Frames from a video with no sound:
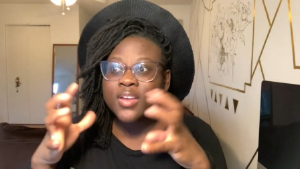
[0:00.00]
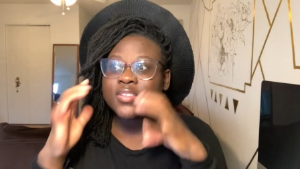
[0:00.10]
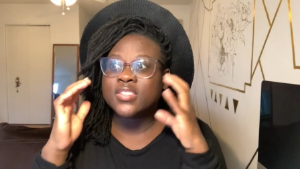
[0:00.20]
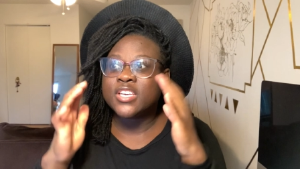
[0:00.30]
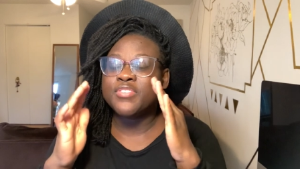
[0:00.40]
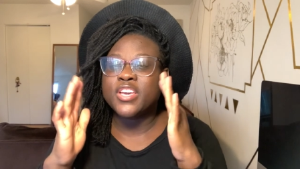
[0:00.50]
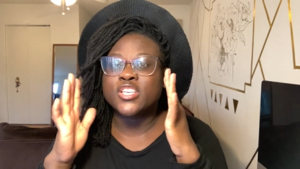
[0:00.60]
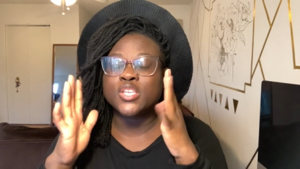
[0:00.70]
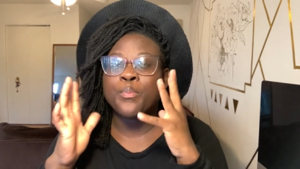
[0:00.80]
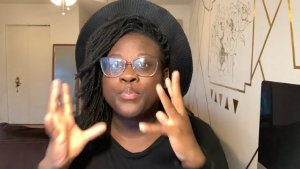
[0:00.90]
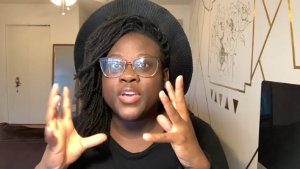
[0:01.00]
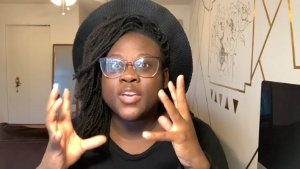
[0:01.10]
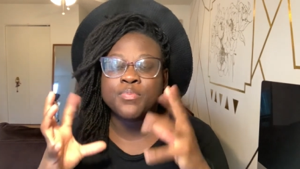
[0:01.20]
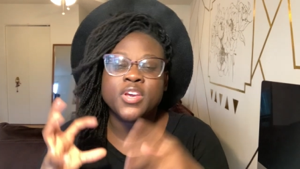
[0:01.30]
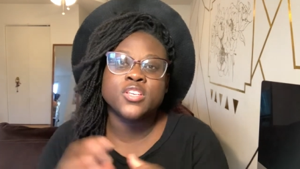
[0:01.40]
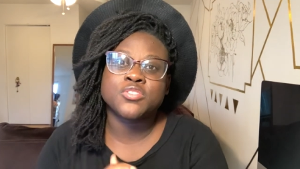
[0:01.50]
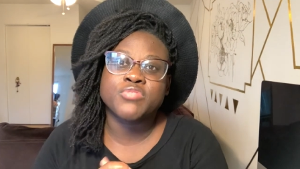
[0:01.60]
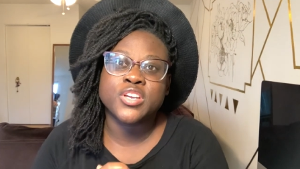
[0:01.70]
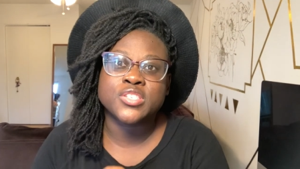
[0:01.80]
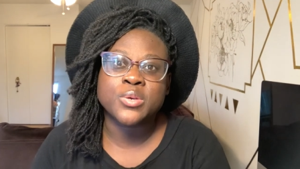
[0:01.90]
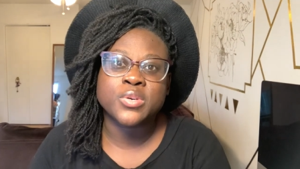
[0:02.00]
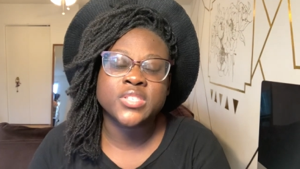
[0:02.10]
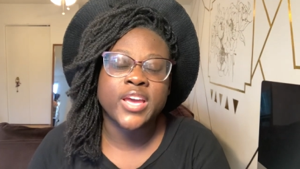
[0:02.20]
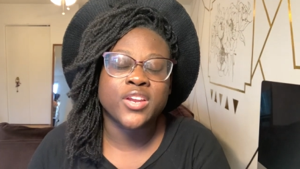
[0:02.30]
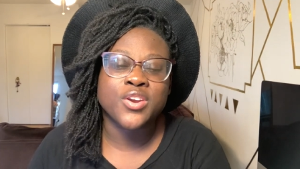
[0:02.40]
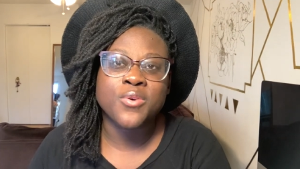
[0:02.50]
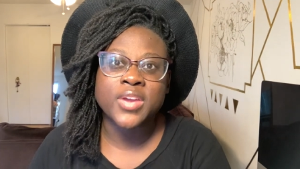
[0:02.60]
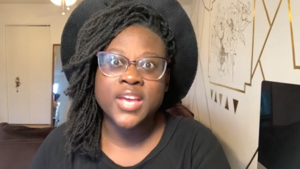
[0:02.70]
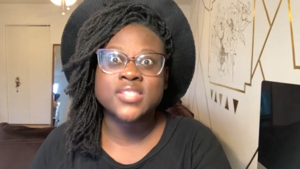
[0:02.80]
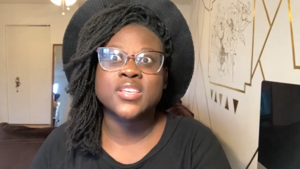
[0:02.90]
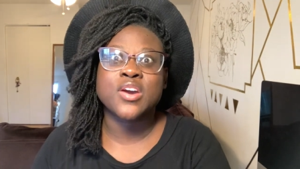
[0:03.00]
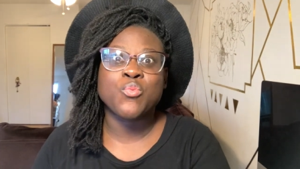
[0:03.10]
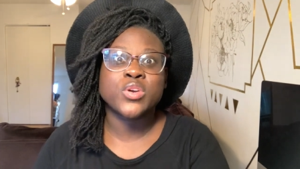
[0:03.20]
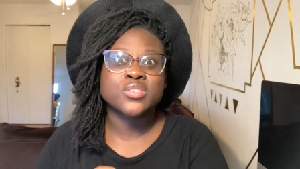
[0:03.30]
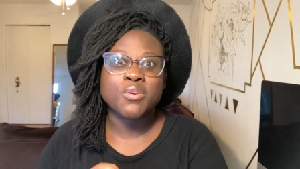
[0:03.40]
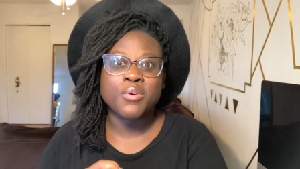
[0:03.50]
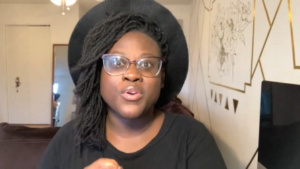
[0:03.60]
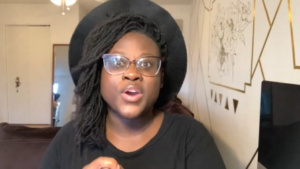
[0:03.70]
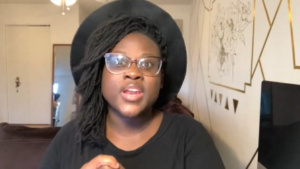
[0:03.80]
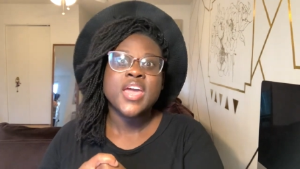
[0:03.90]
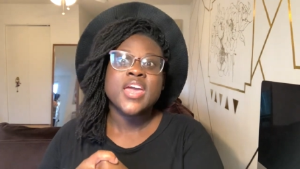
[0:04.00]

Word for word: The TV is a big, big screen, so it's like no guessing of what's going on.